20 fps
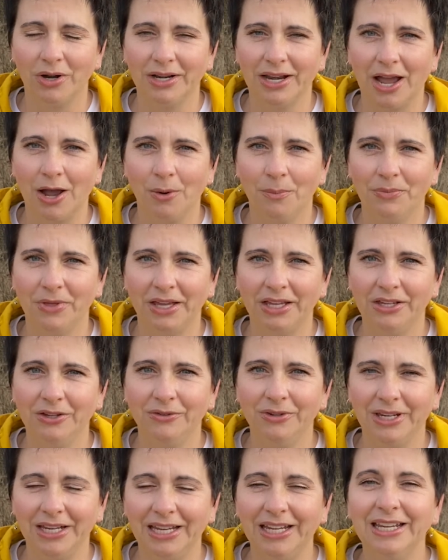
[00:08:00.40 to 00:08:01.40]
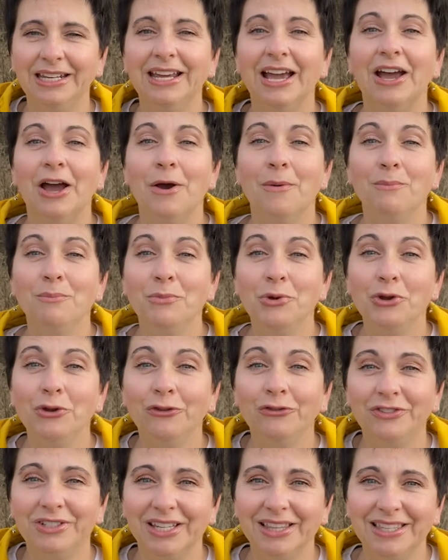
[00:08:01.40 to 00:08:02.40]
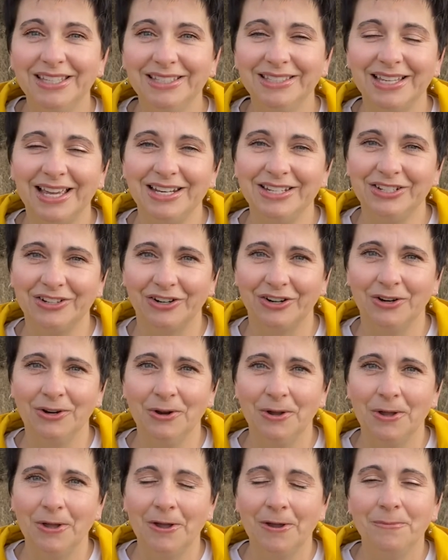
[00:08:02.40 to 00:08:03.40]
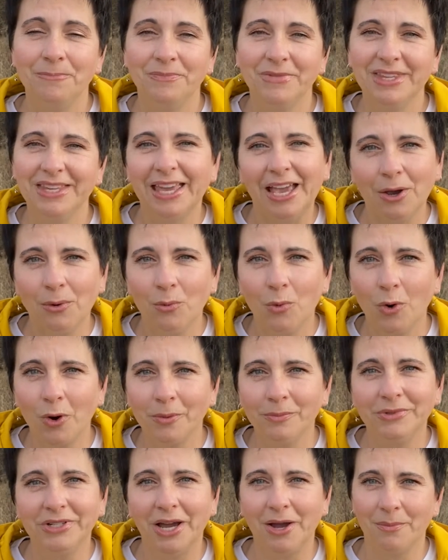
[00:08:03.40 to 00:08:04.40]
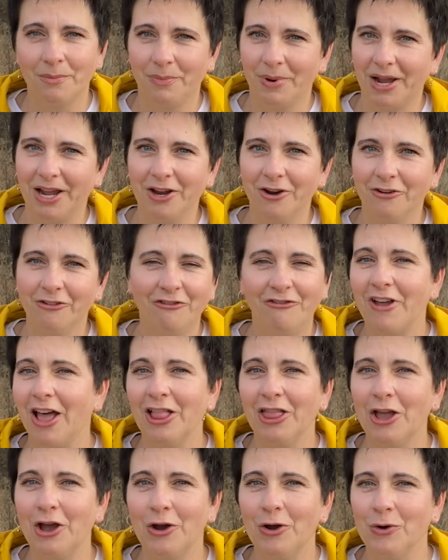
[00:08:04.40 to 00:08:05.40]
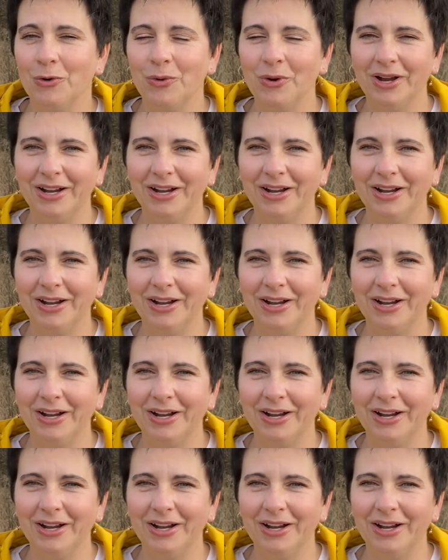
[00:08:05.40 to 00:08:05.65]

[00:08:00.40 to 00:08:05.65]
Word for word: and help that you need. Move to the center. Get warmed up by your fellow